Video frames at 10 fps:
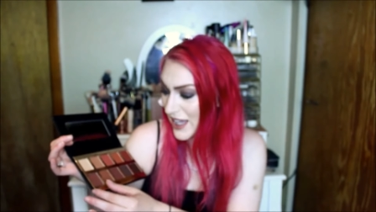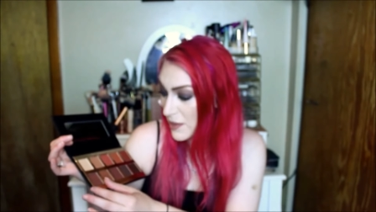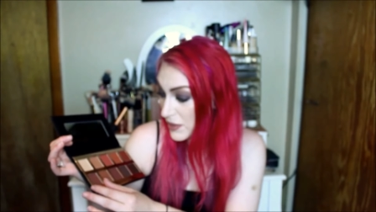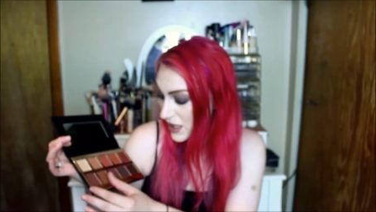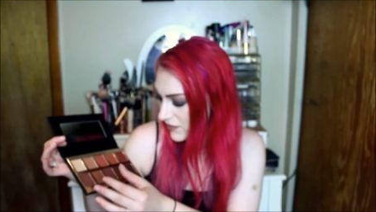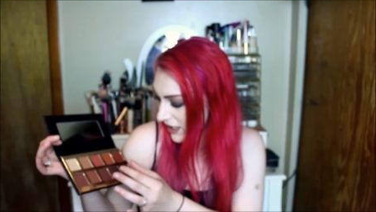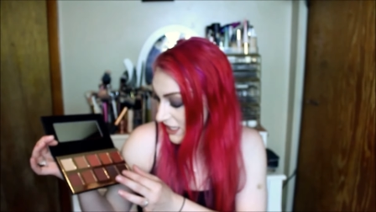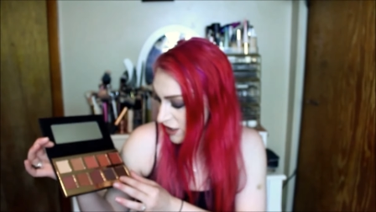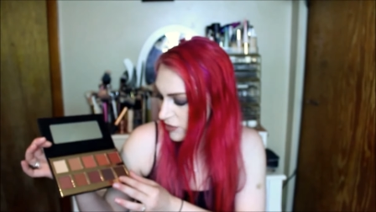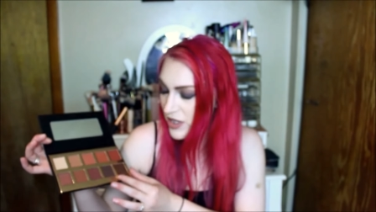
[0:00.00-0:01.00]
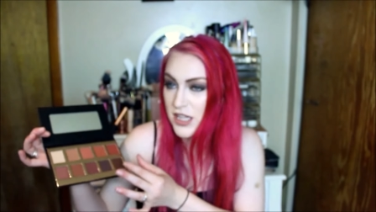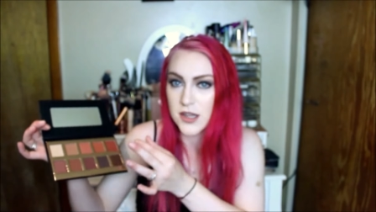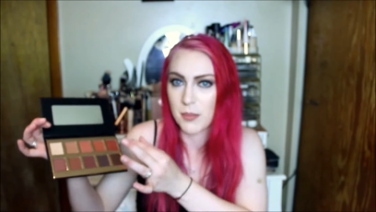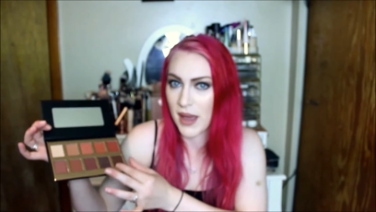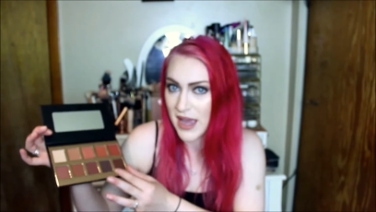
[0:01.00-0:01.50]
I can't believe I can't get over
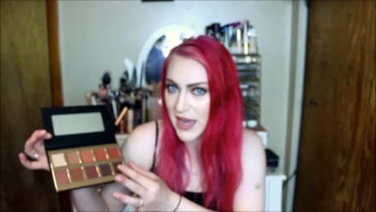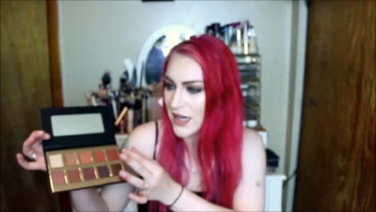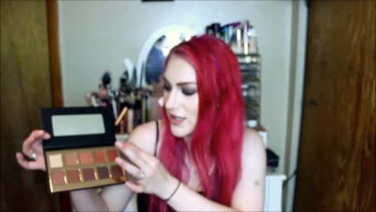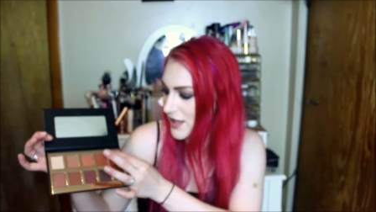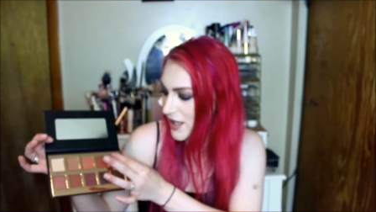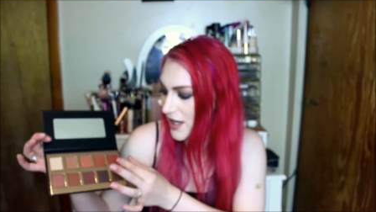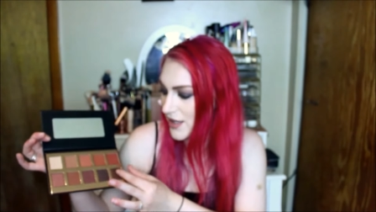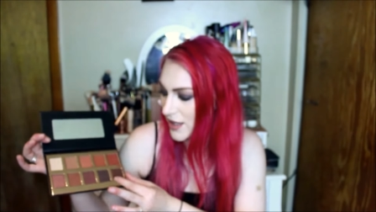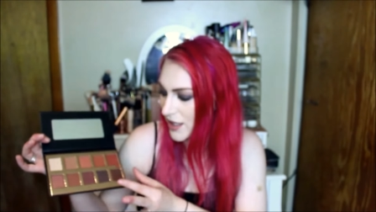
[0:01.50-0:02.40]
these pan size.